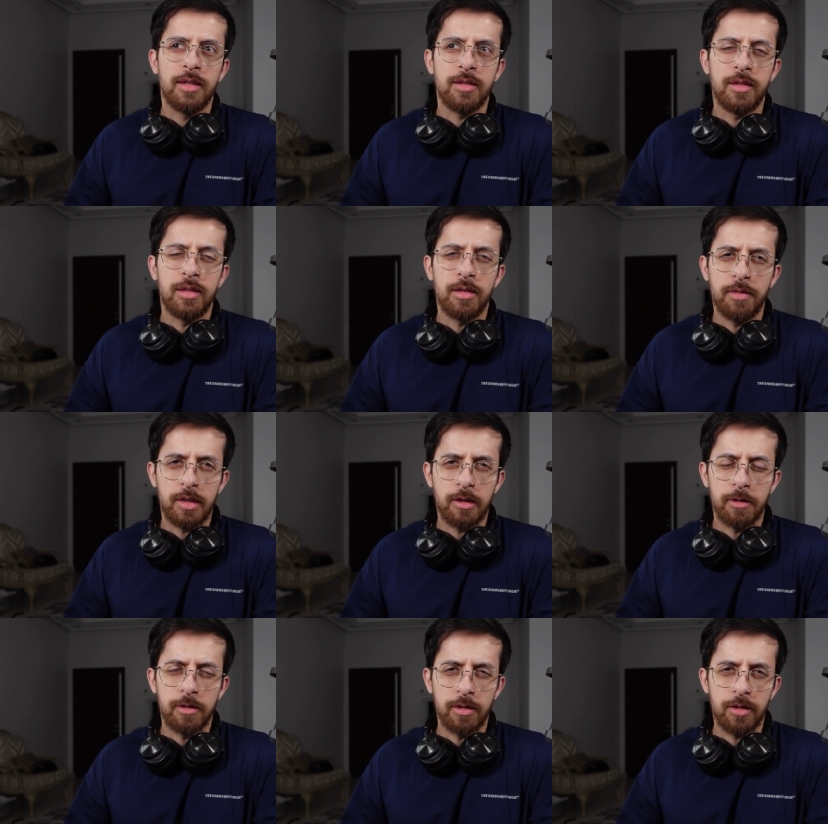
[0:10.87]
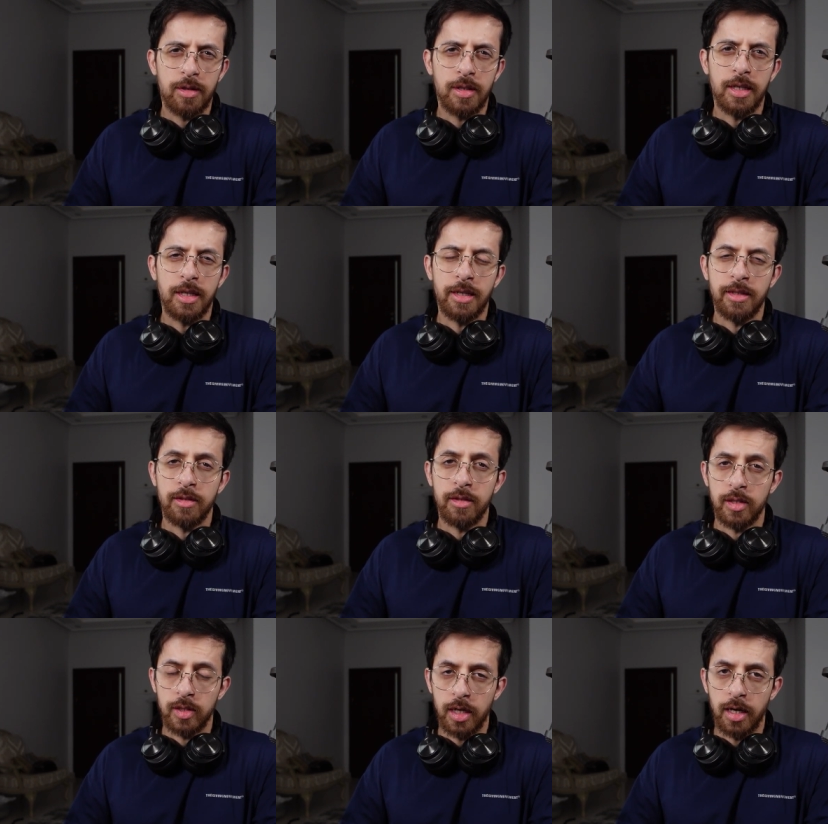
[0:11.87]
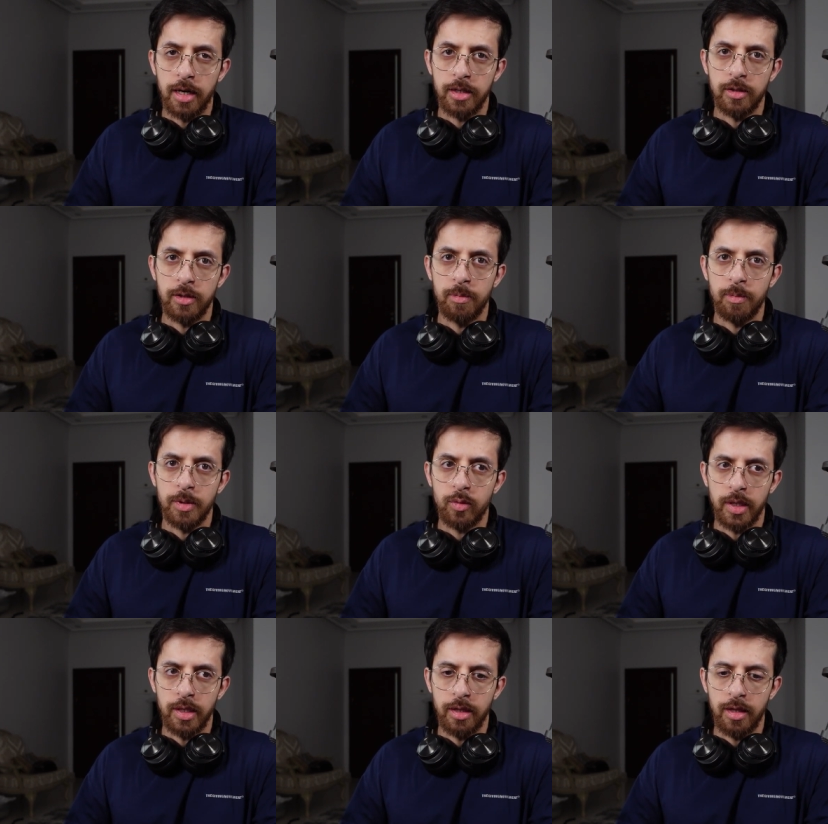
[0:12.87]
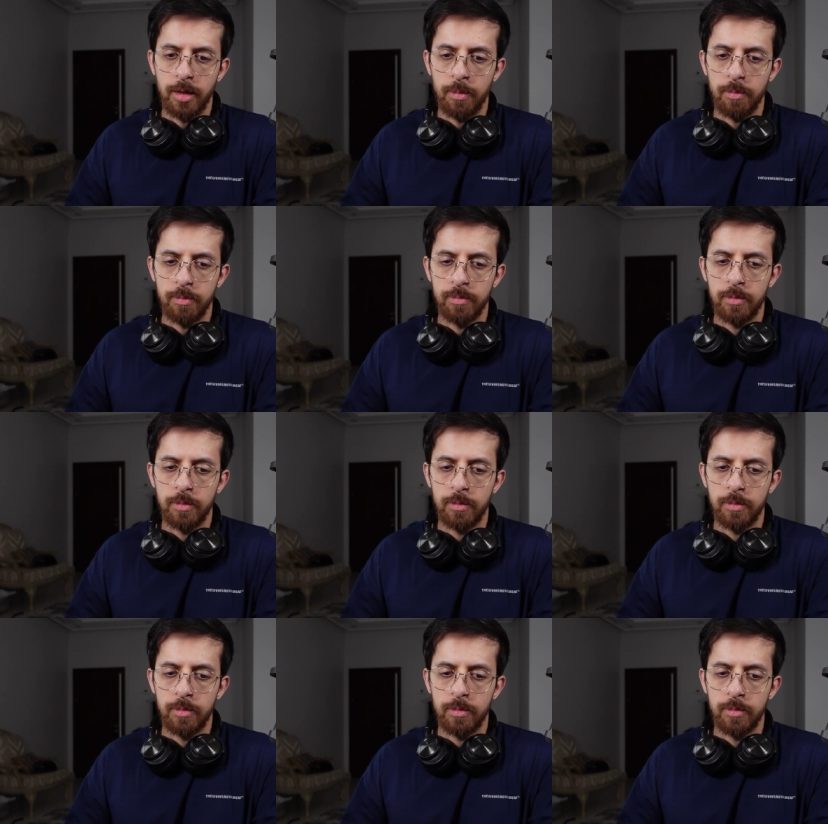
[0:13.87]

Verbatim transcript: difficulty and desire between them.